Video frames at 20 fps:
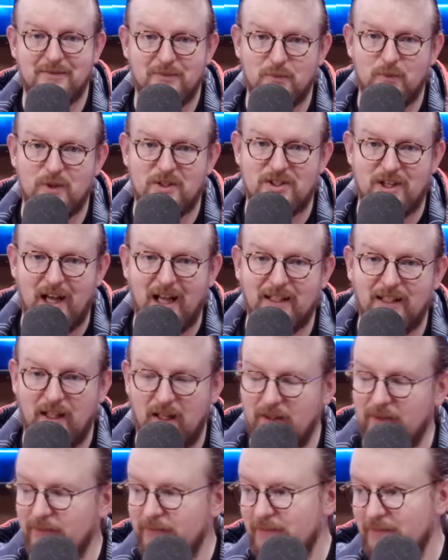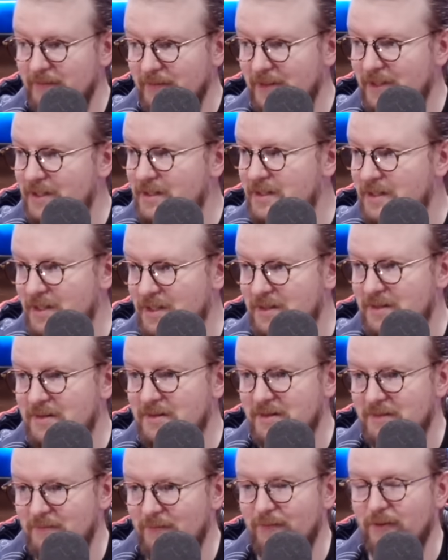which I love because his
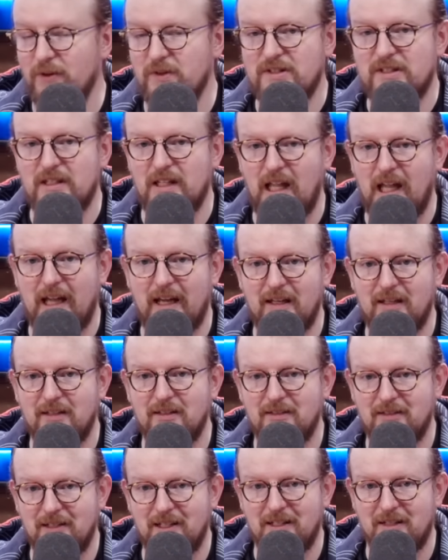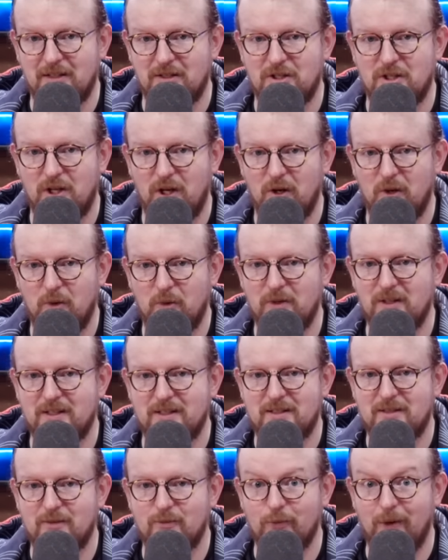first line in the show
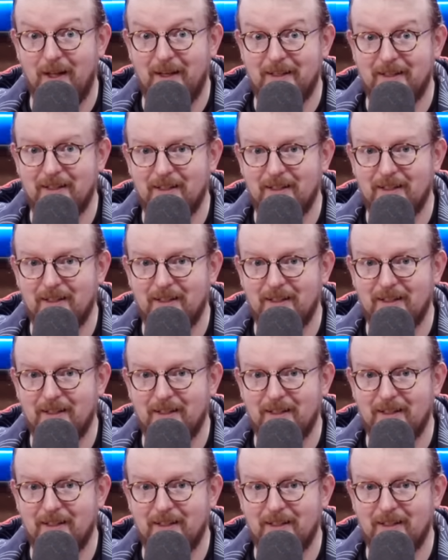is run